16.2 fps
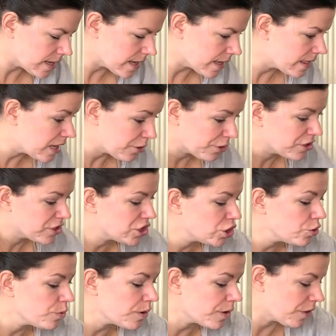And there are
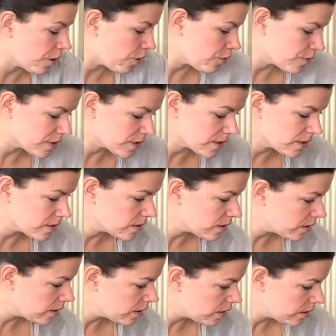two of those
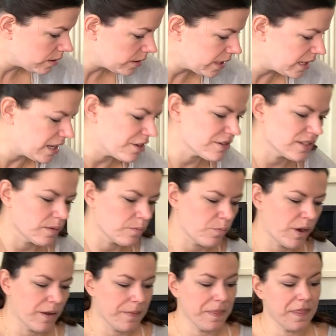in here
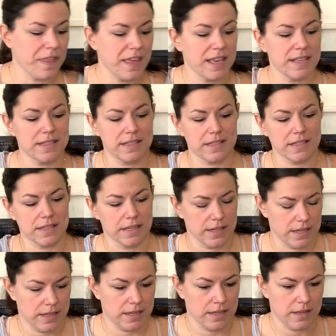somewhere. This,
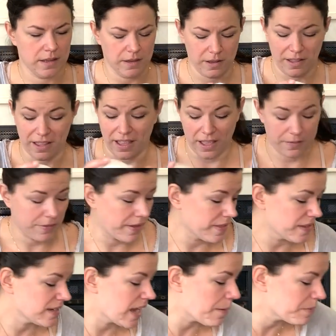I'm gonna find
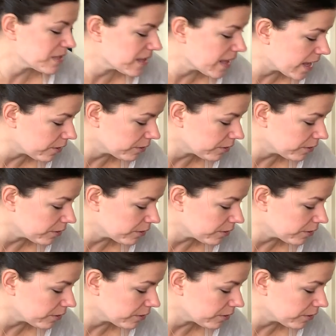the top of